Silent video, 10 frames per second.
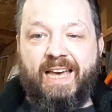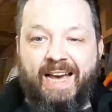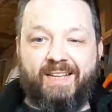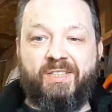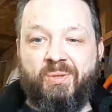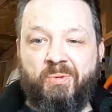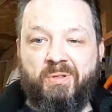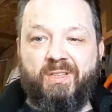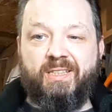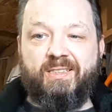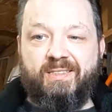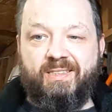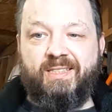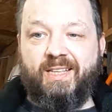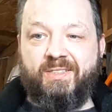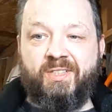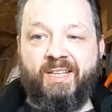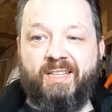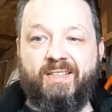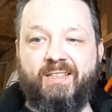actual
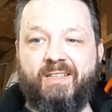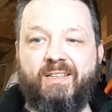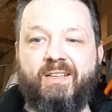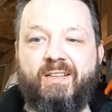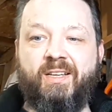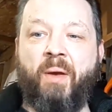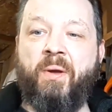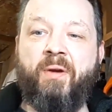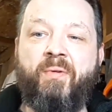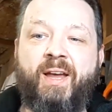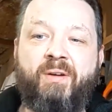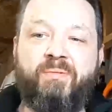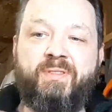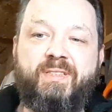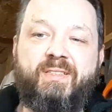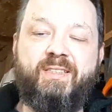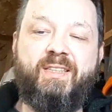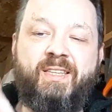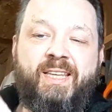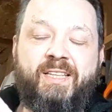stitching going around
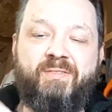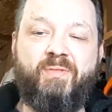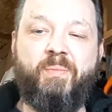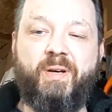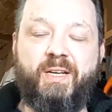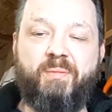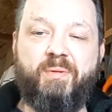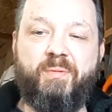the edge of the pipe.